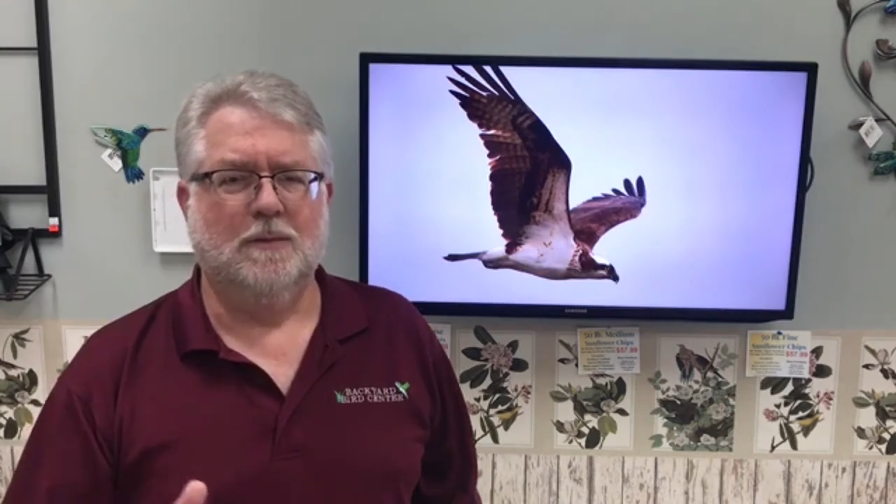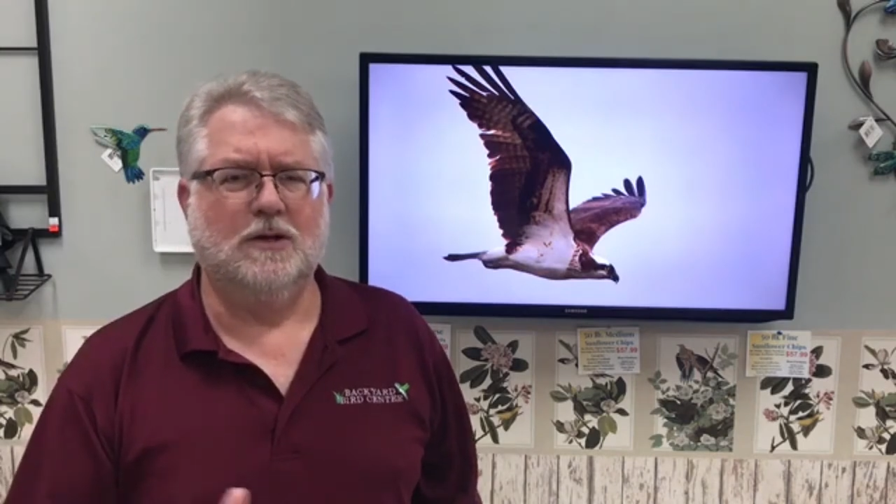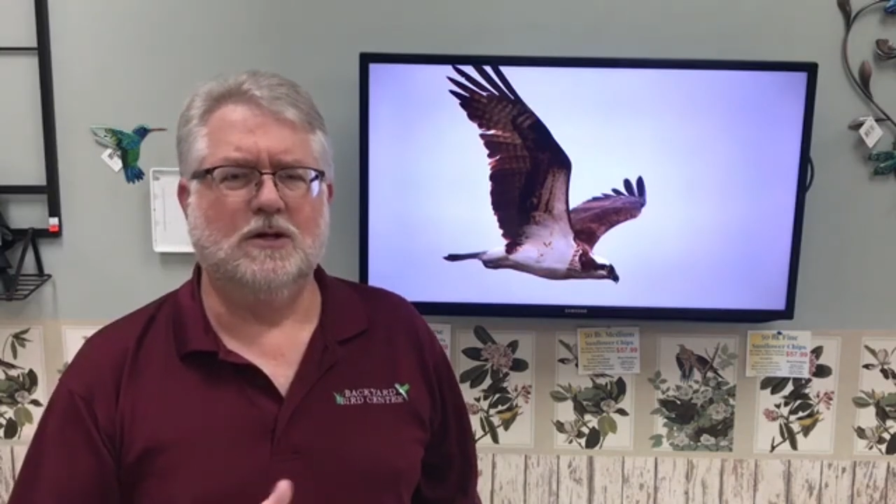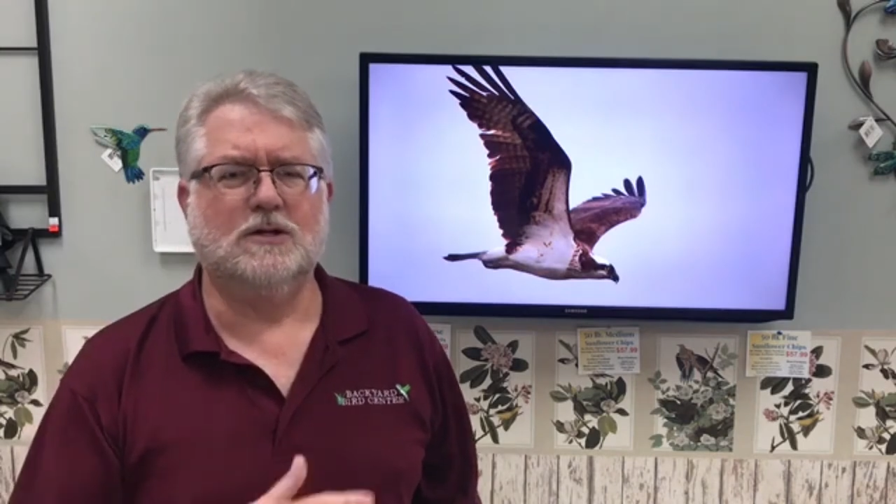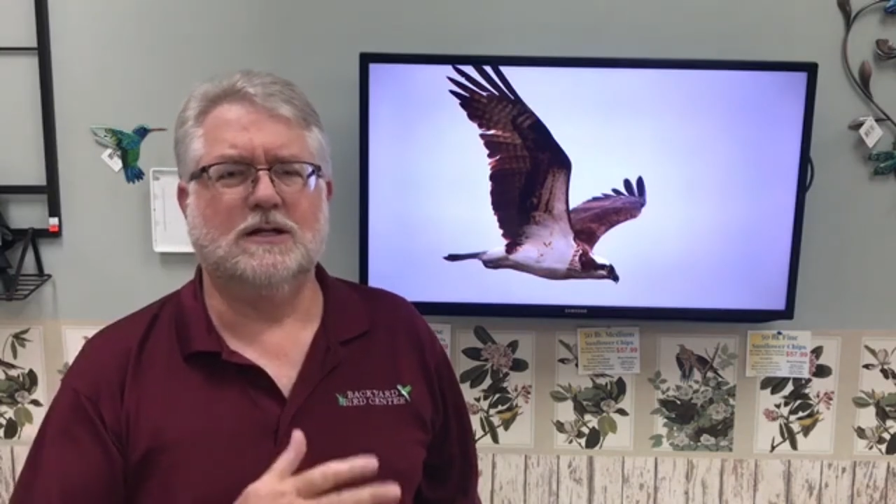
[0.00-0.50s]
But
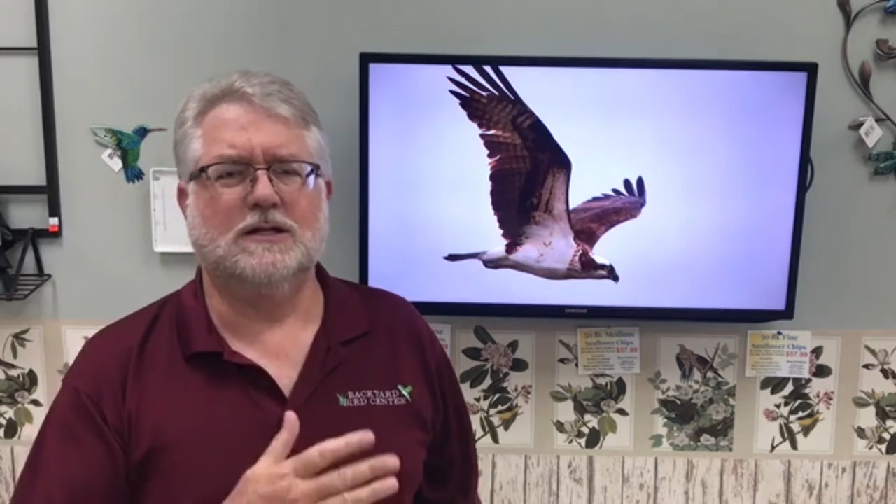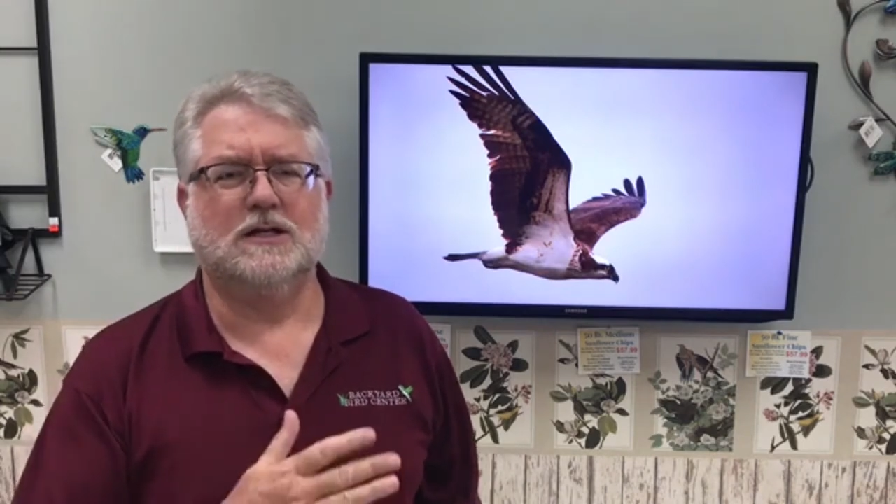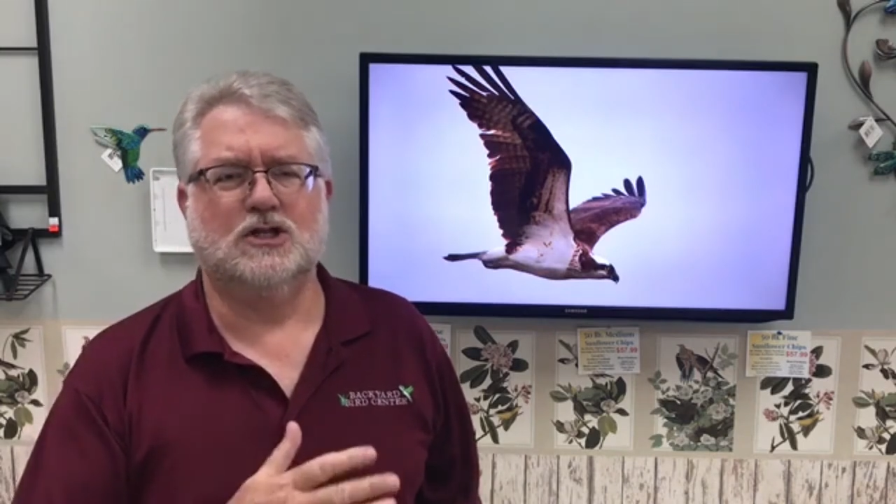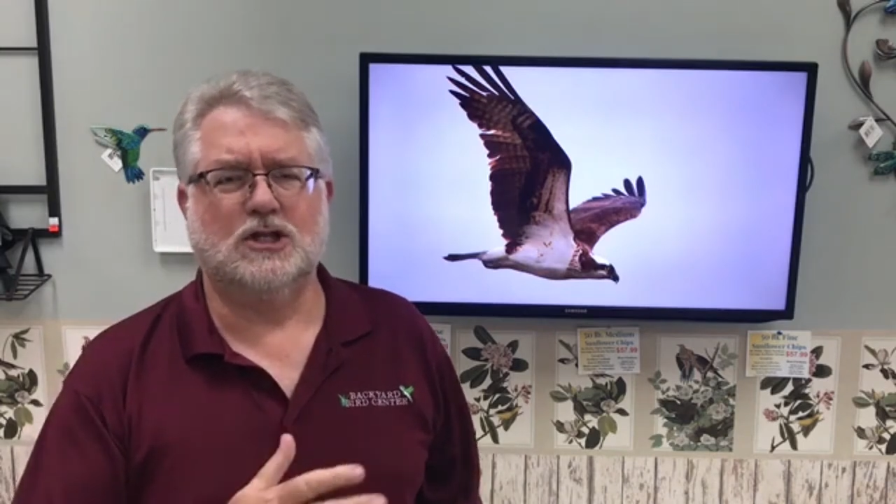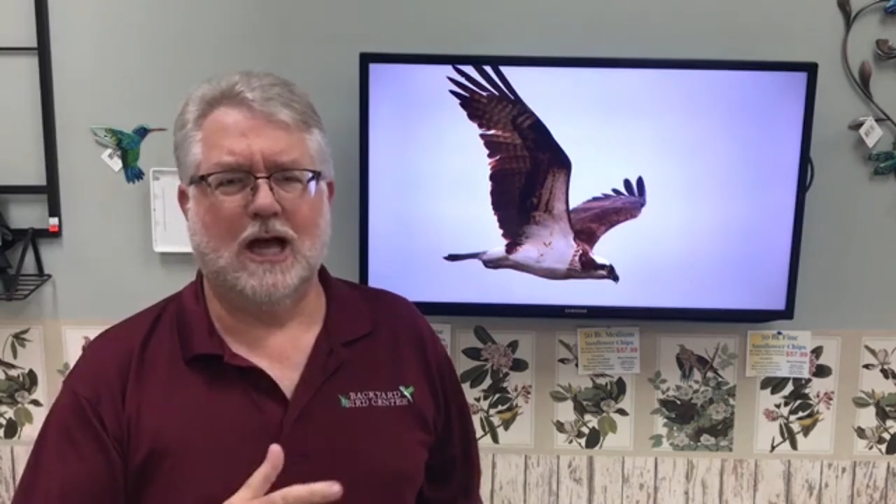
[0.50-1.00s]
usually it's
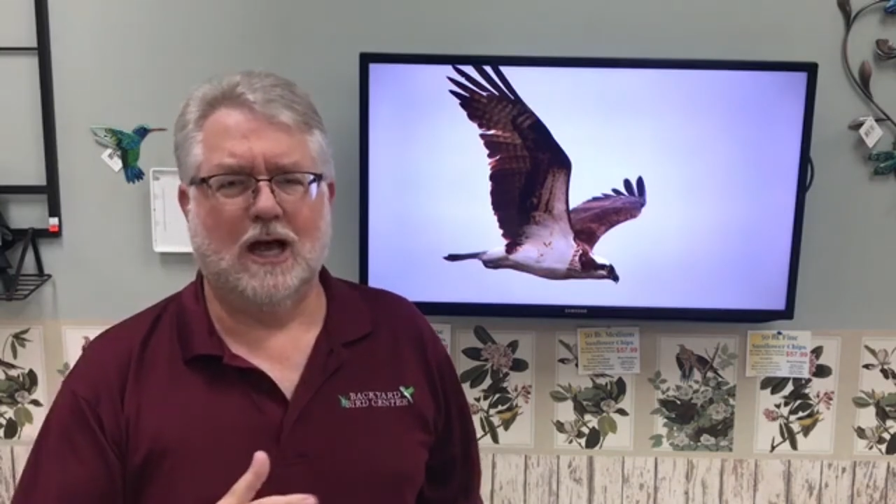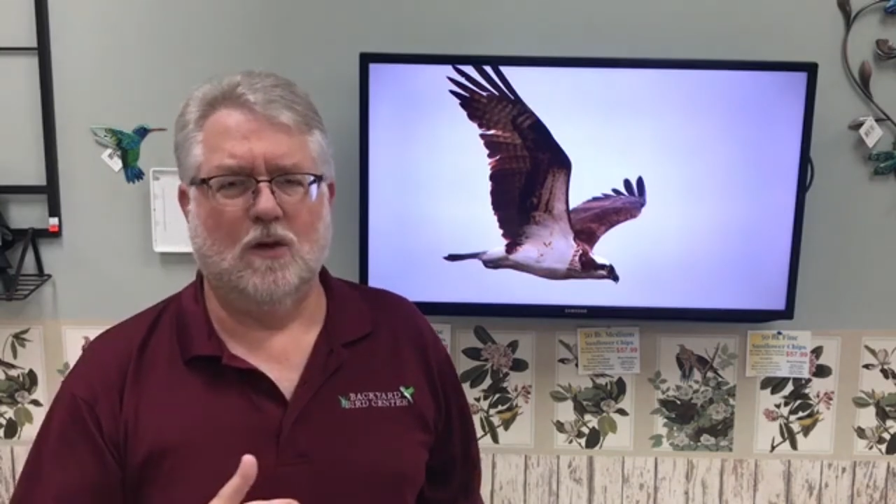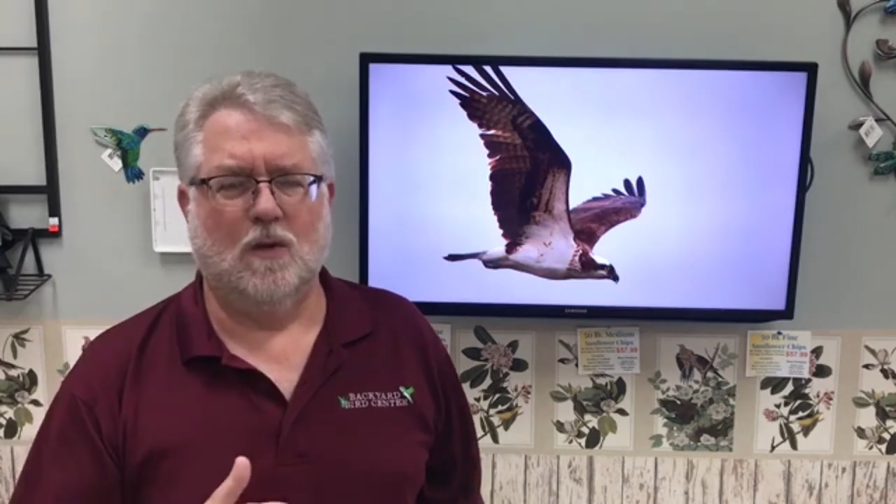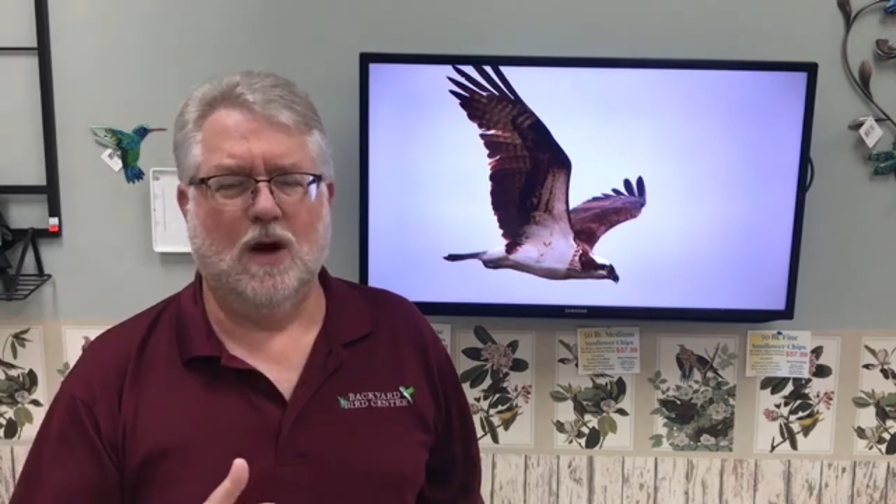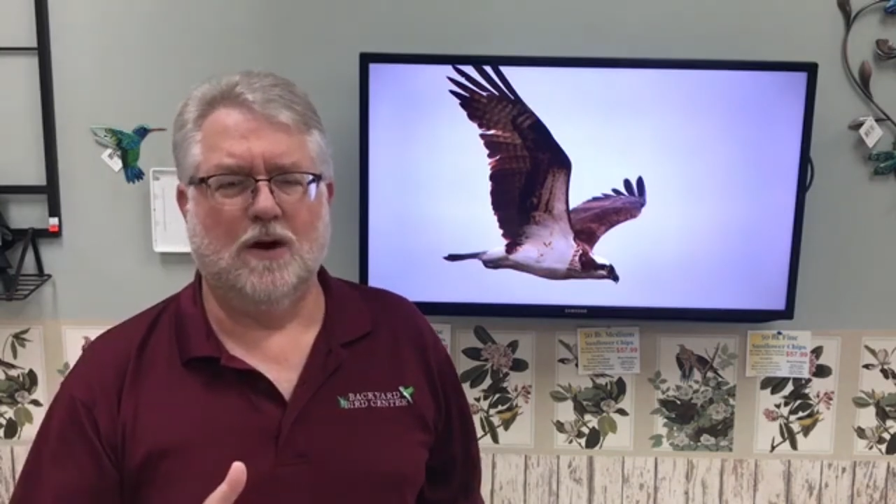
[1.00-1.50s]
in
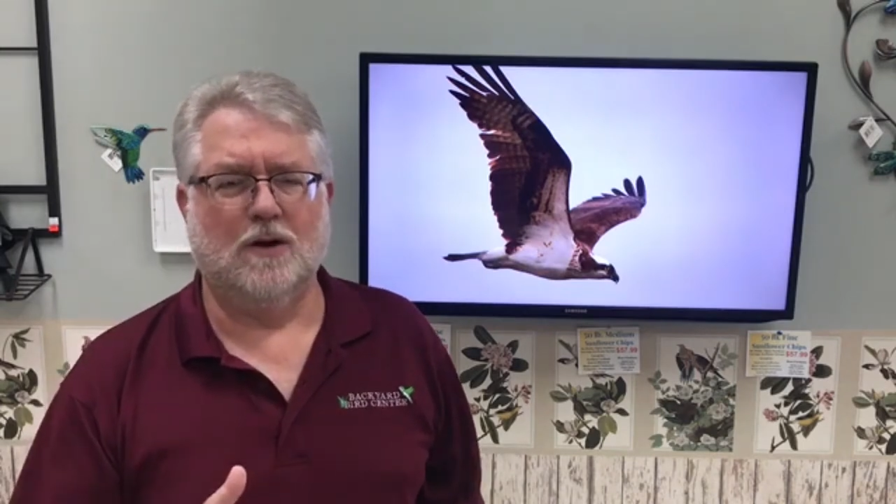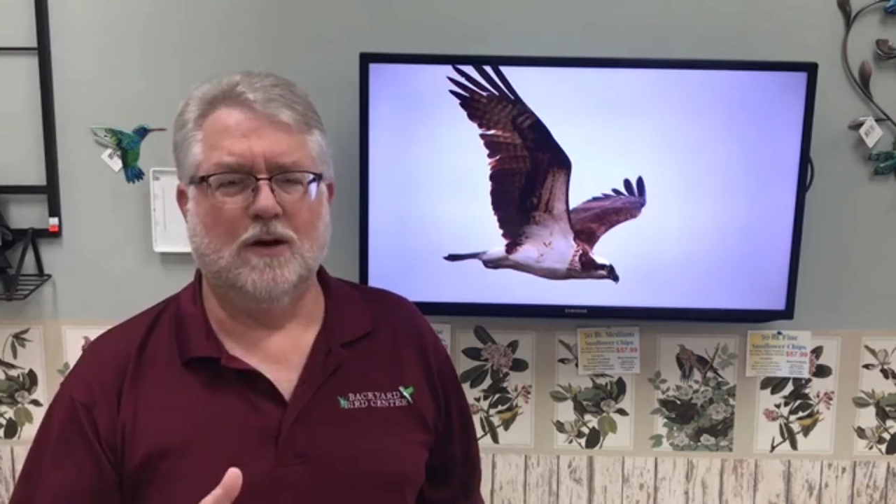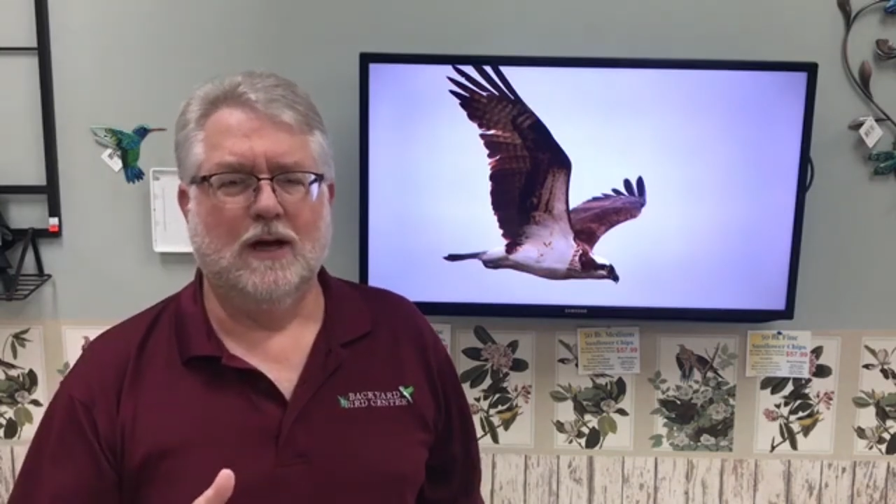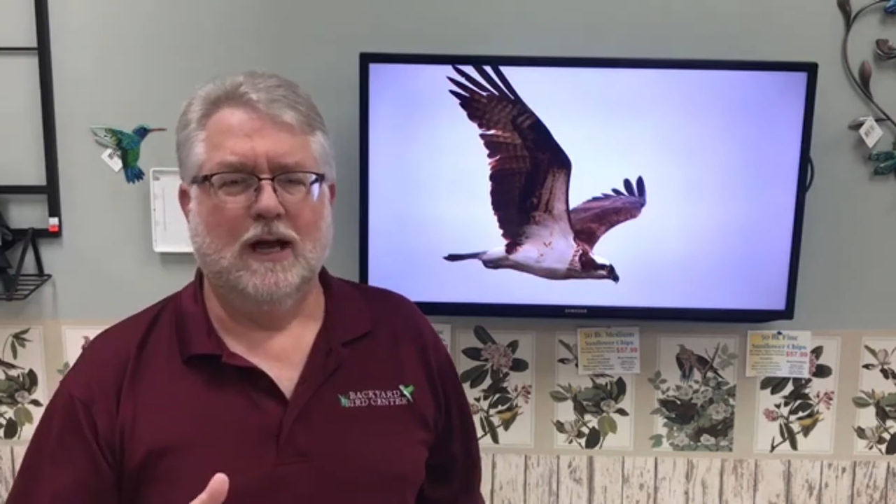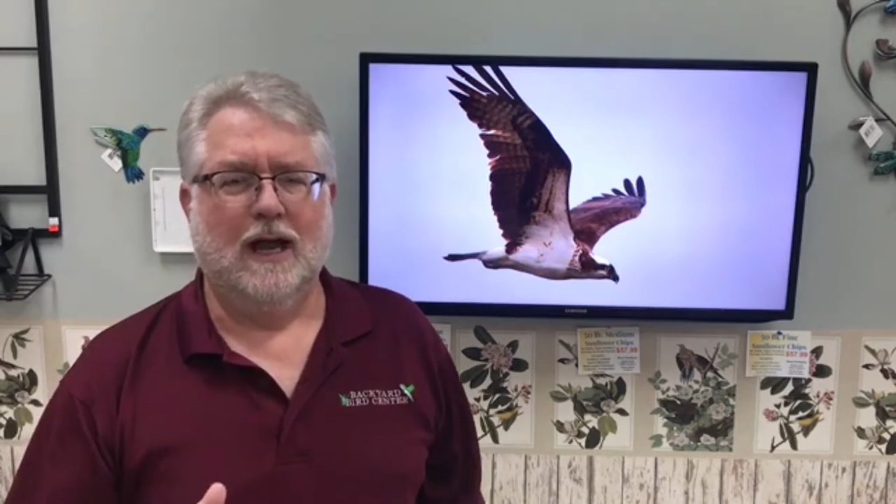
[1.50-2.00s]
shallow water,